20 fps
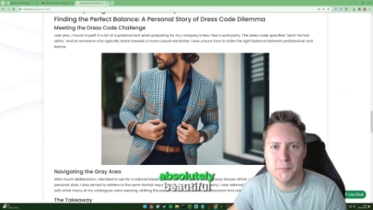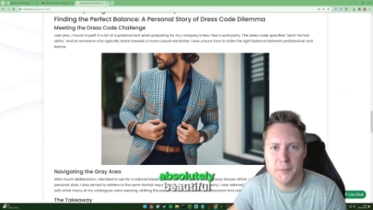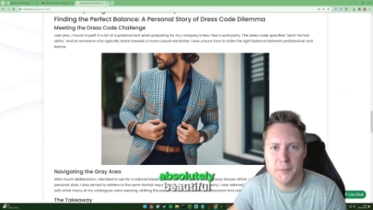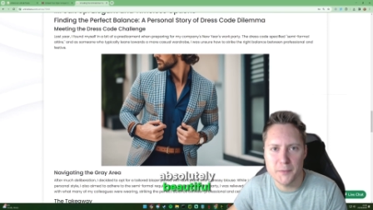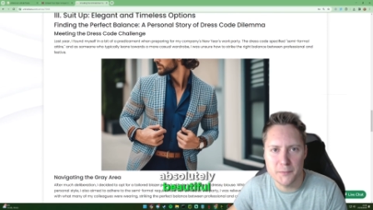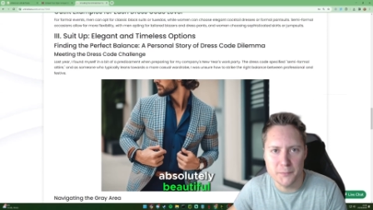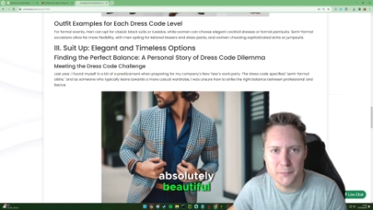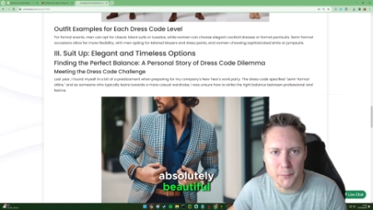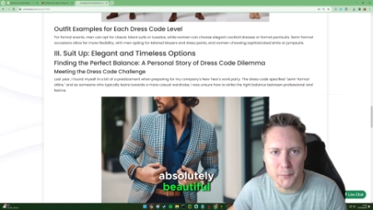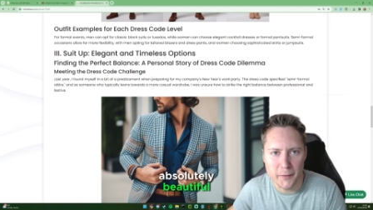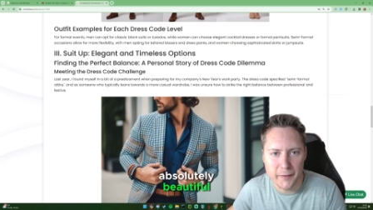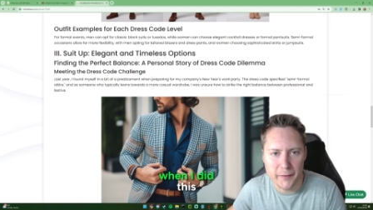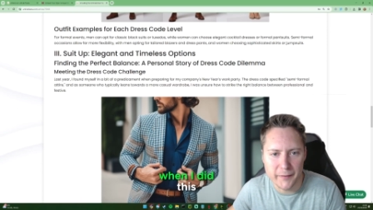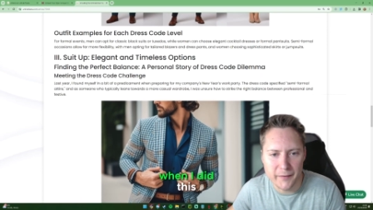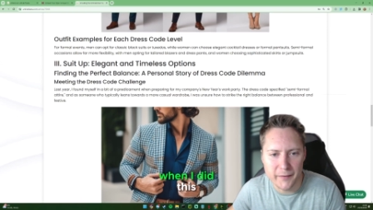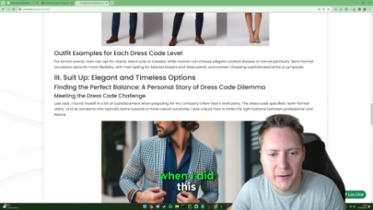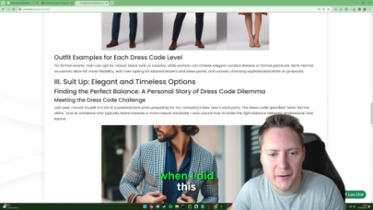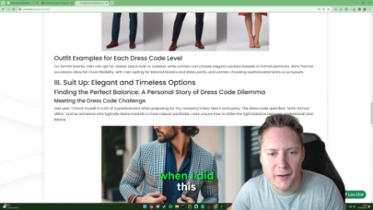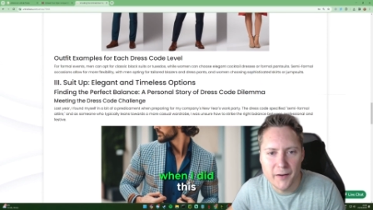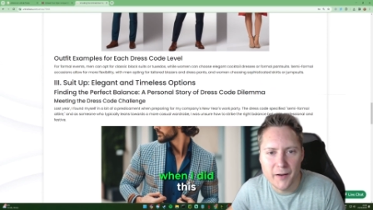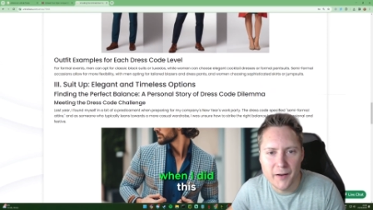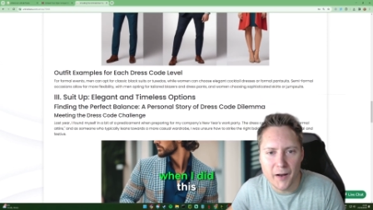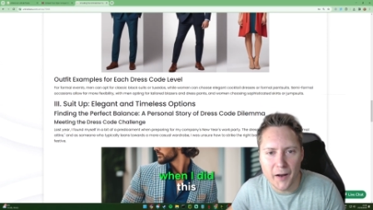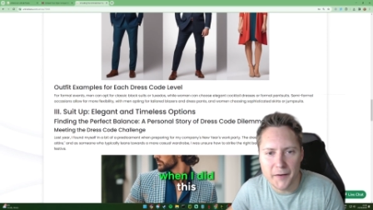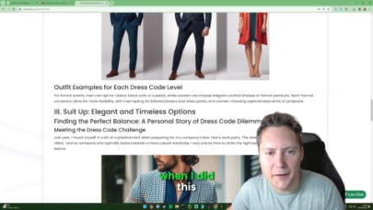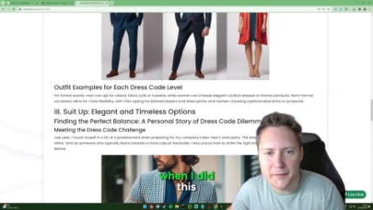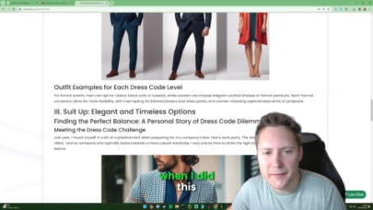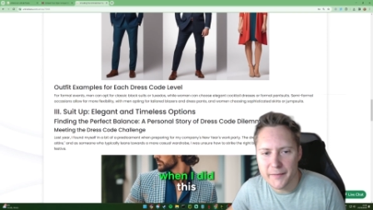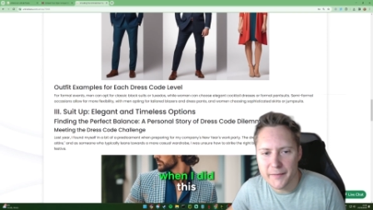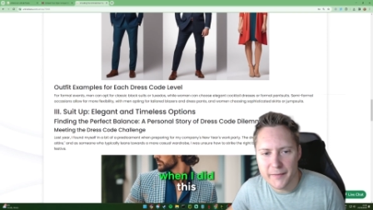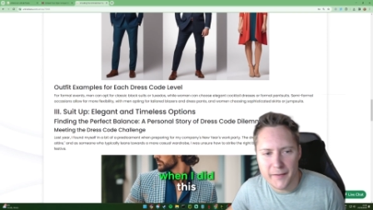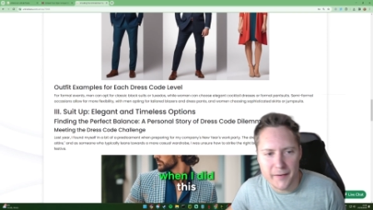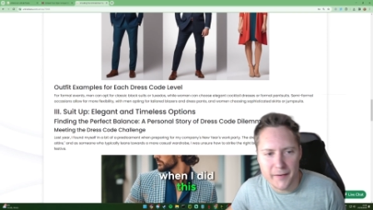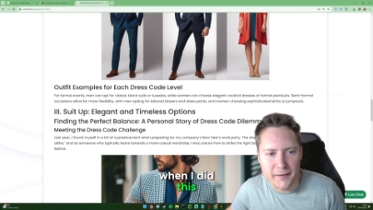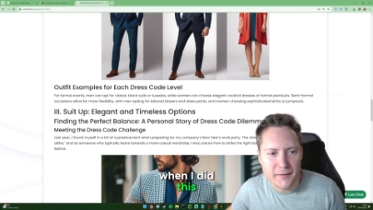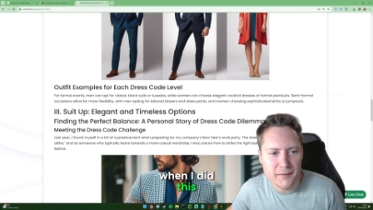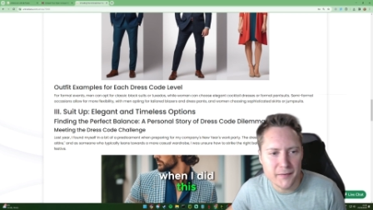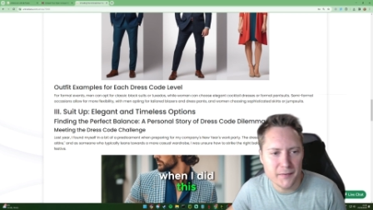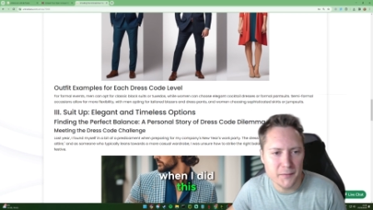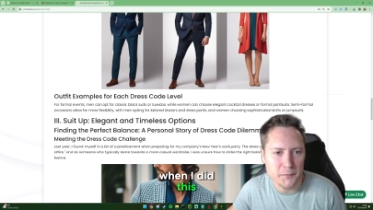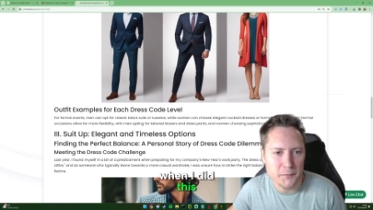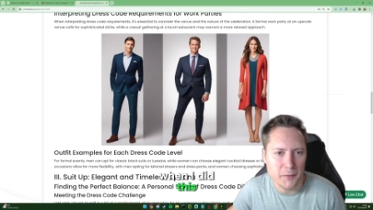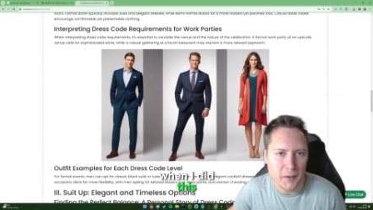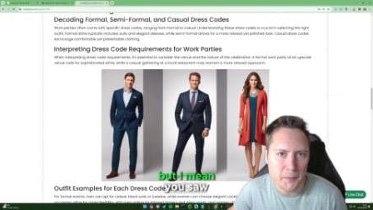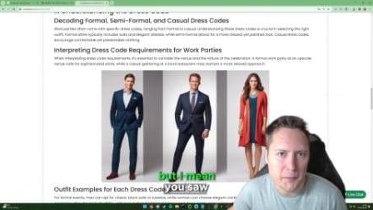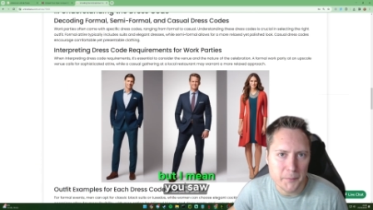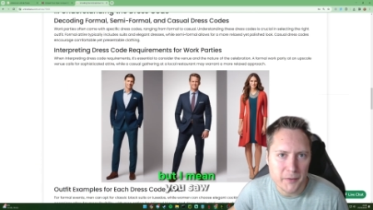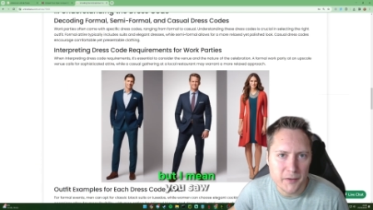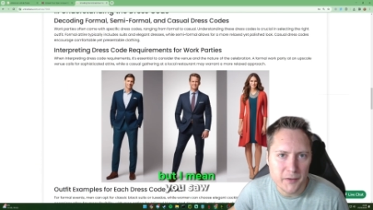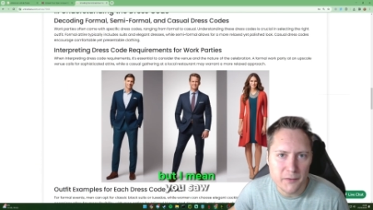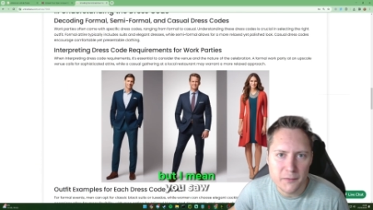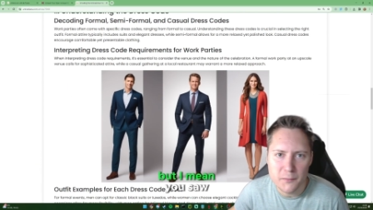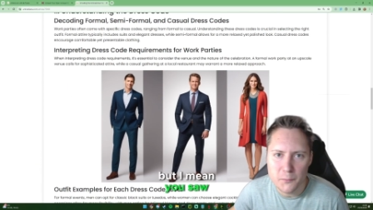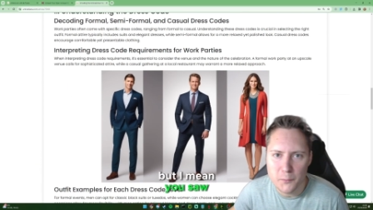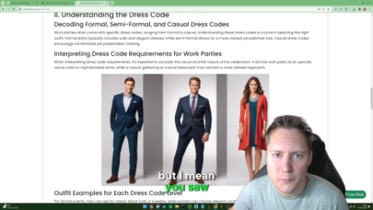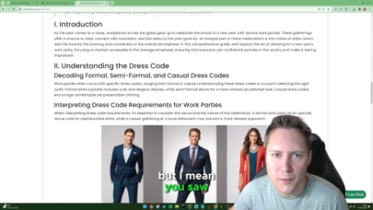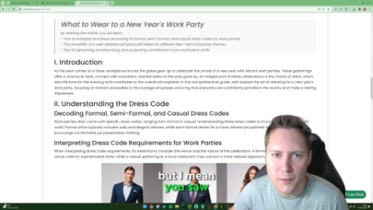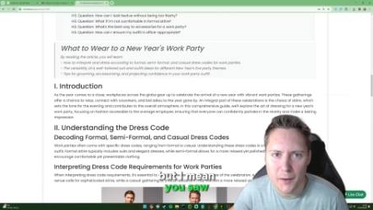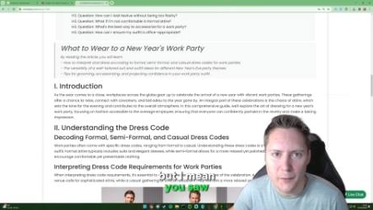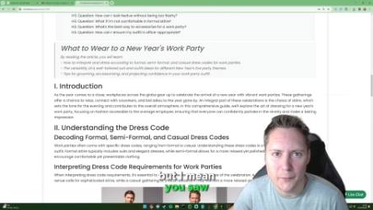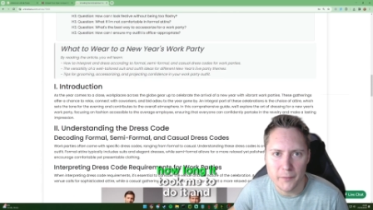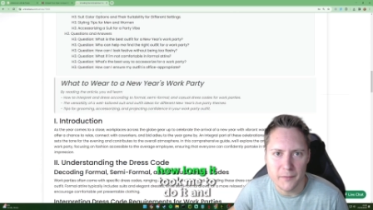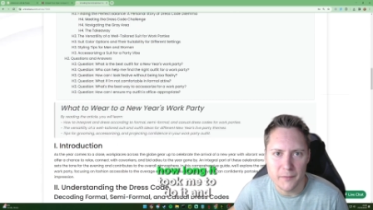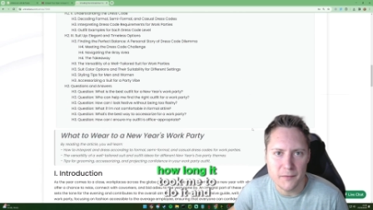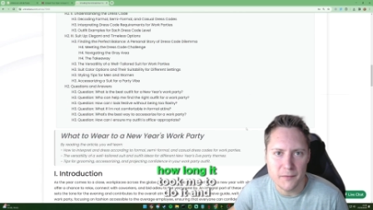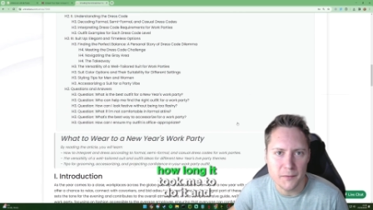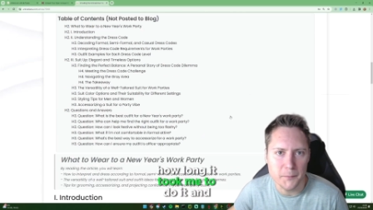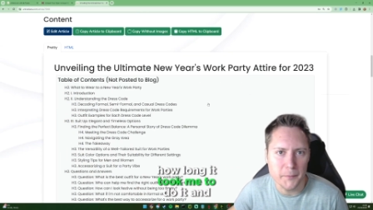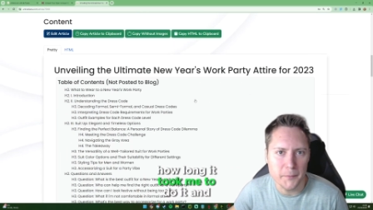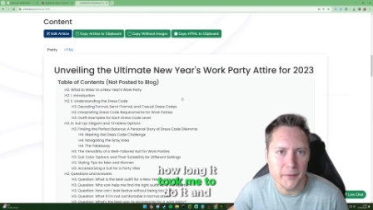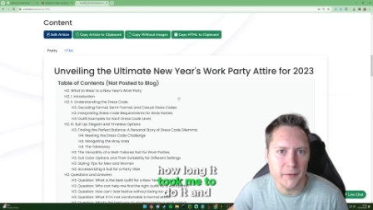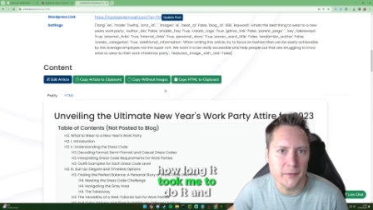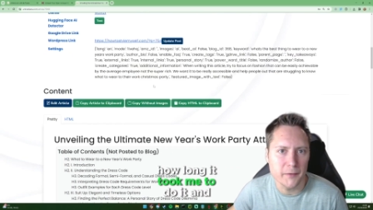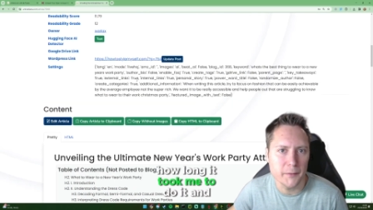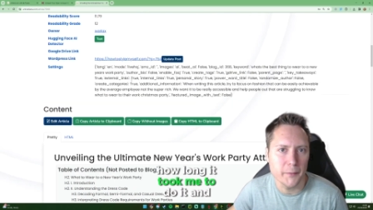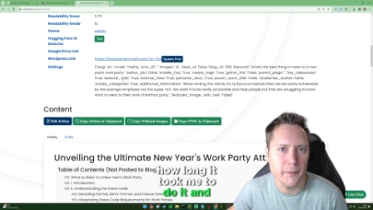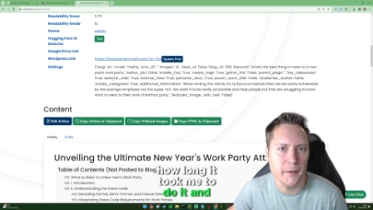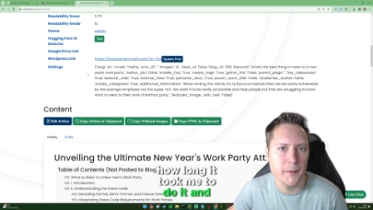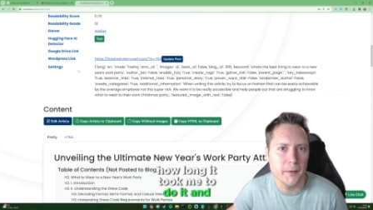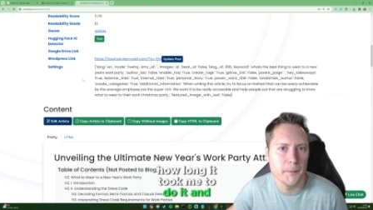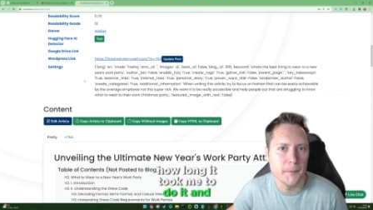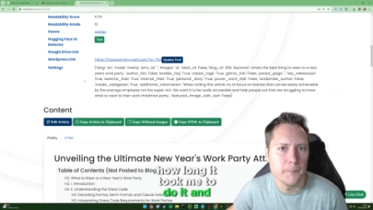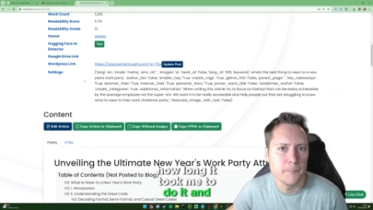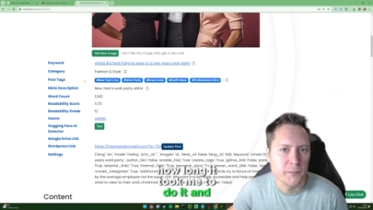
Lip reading: beautiful. And I did this, I mean, you saw how long it took me to do it.